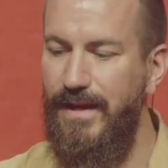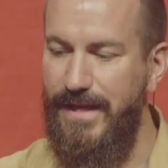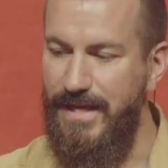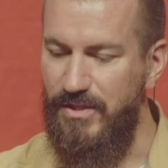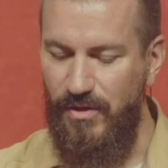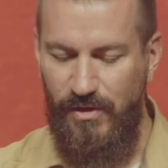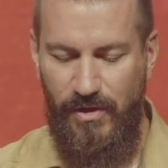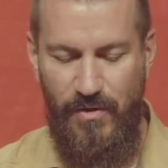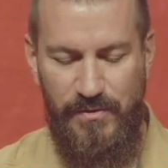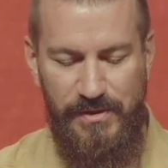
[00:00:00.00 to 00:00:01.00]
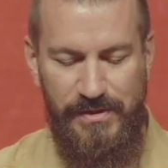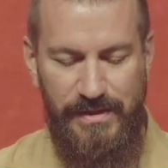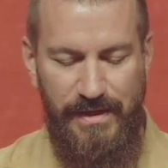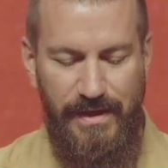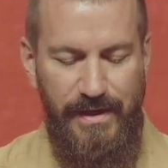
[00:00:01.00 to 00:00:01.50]
He is
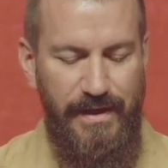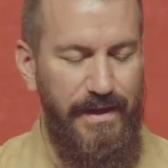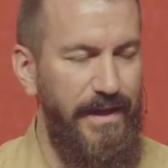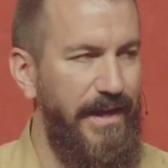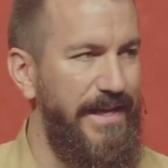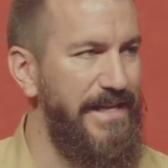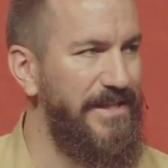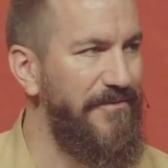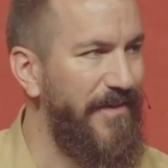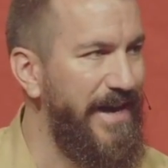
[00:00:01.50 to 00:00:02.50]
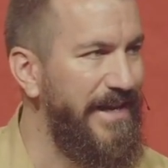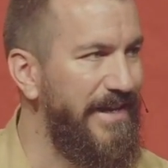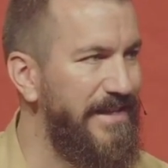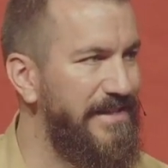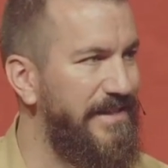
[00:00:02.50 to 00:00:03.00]
close, and He is
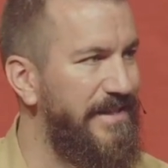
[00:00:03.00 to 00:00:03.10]
inviting us